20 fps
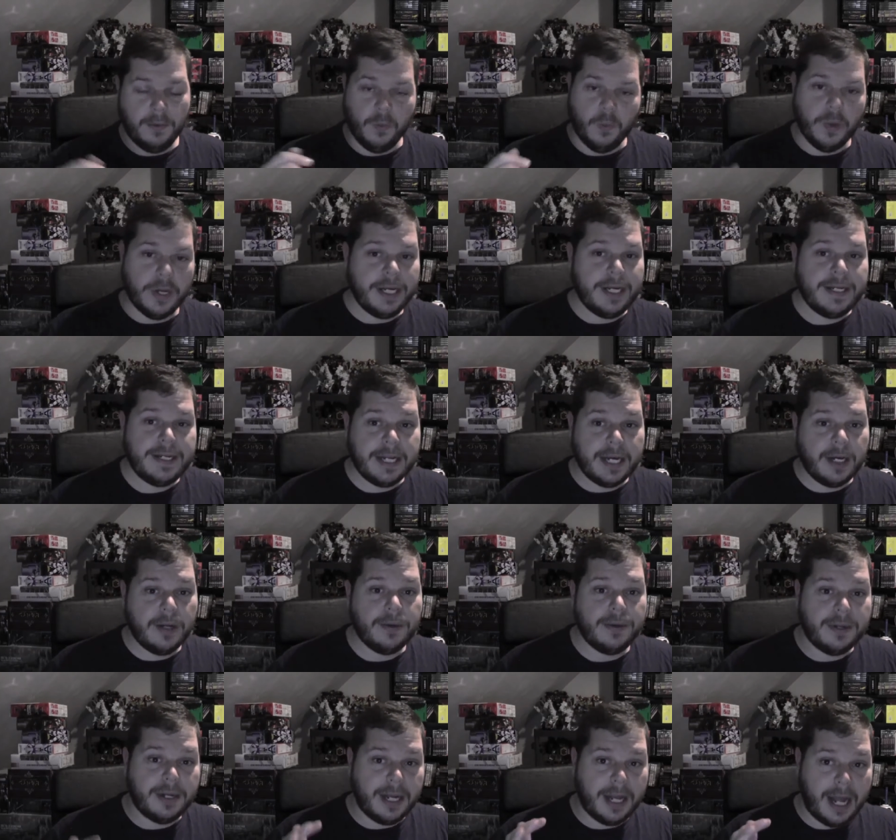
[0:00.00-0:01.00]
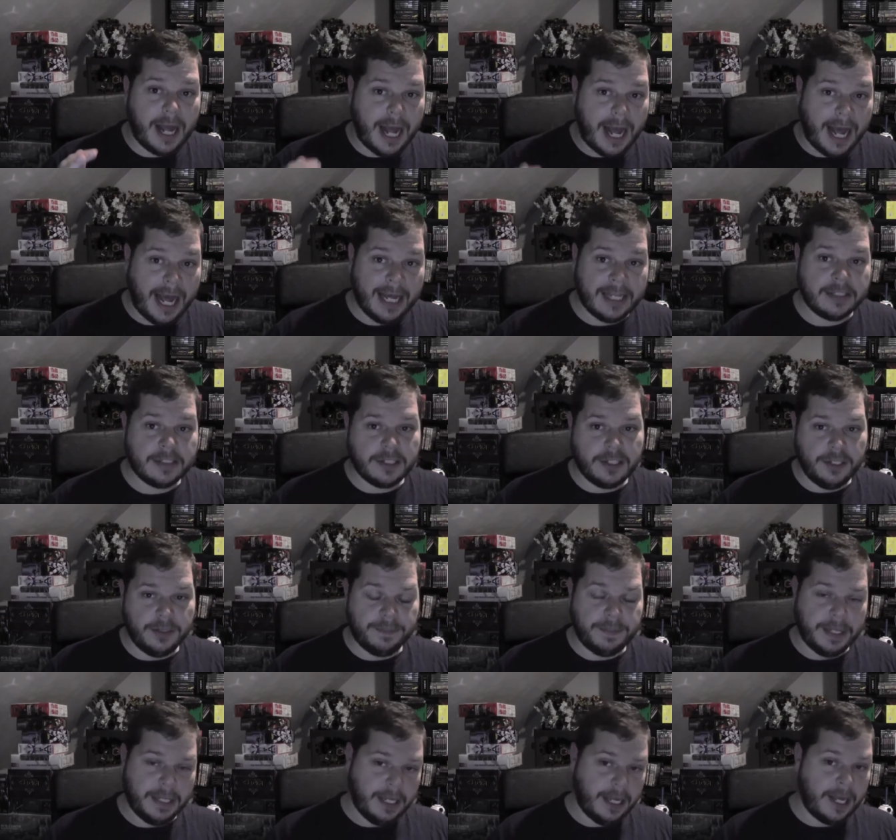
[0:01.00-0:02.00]
when in doubt, ask
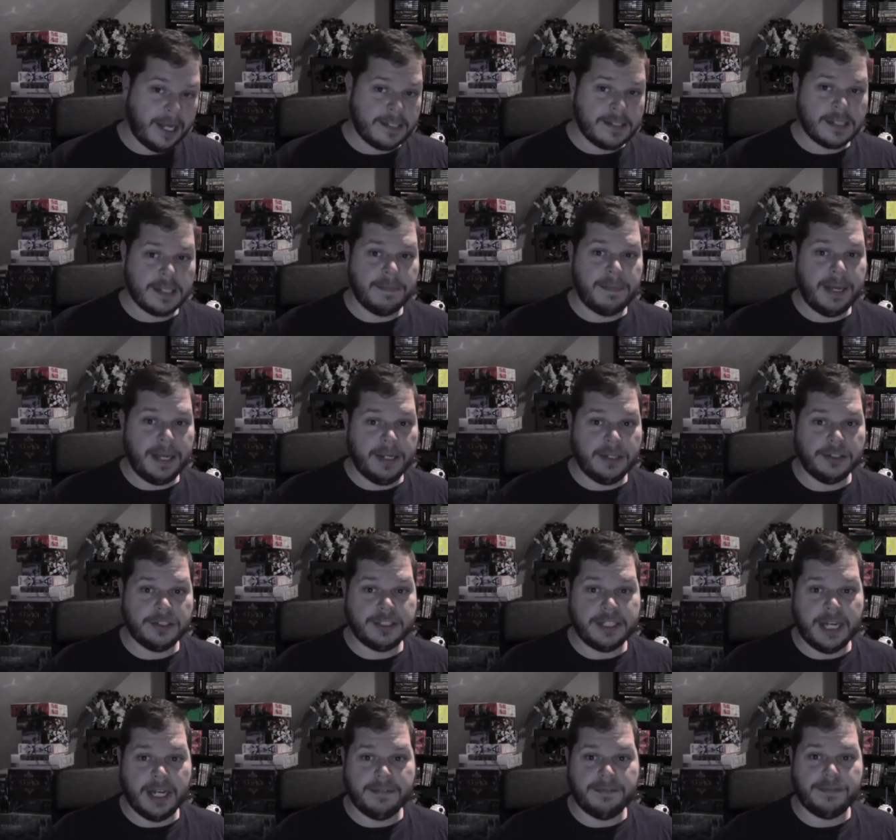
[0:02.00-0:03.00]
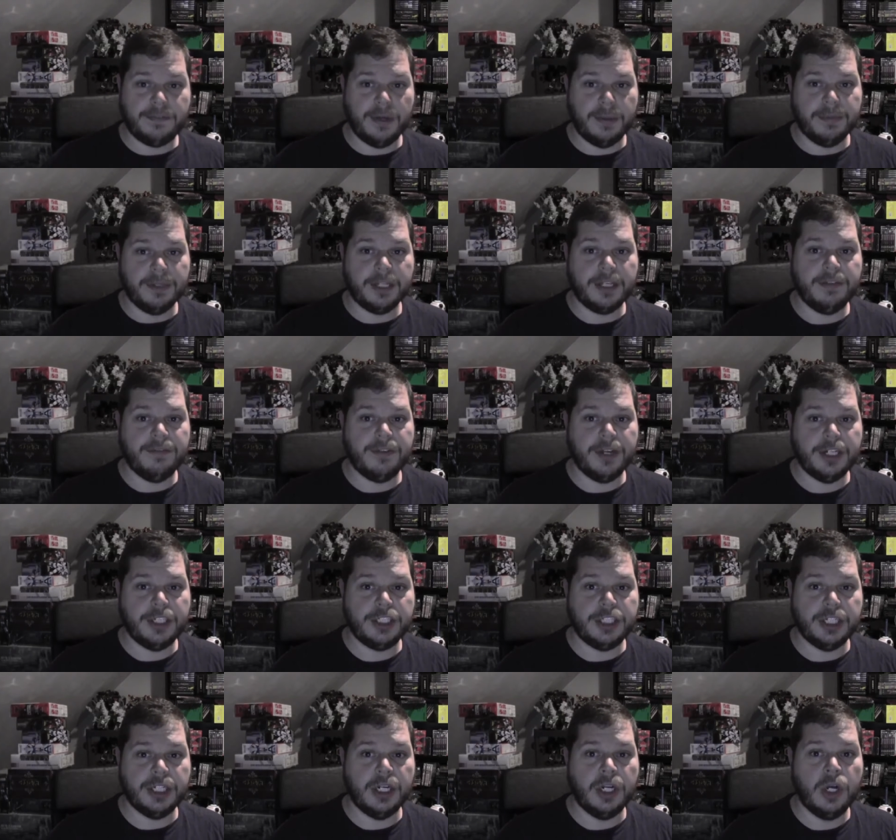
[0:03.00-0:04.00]
the panel staff from the
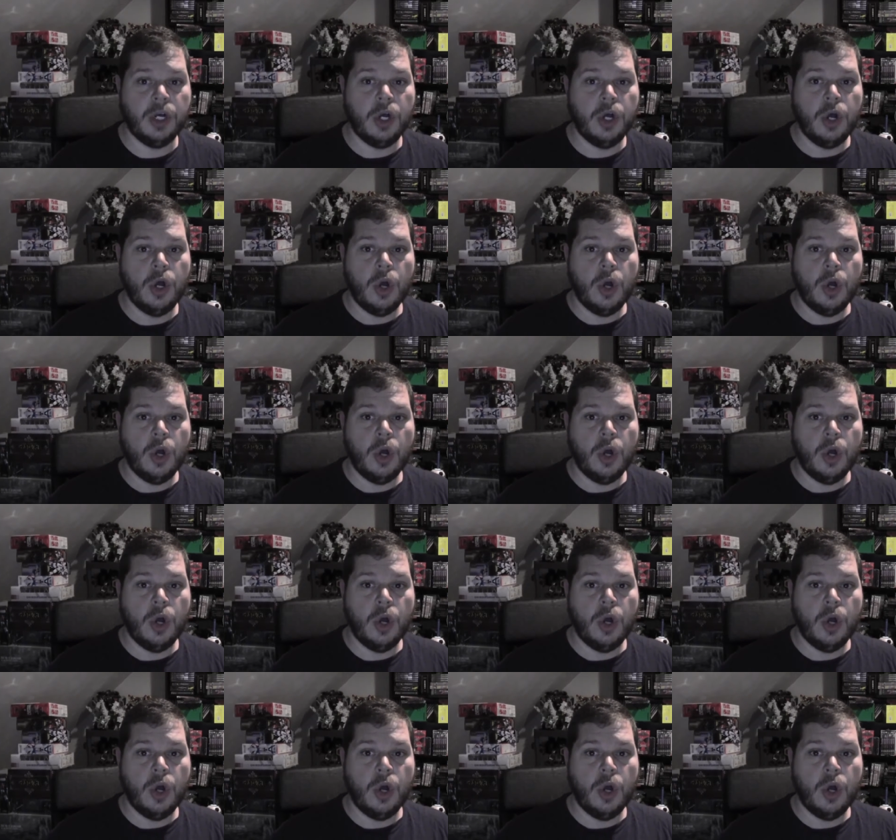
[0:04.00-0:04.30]
convention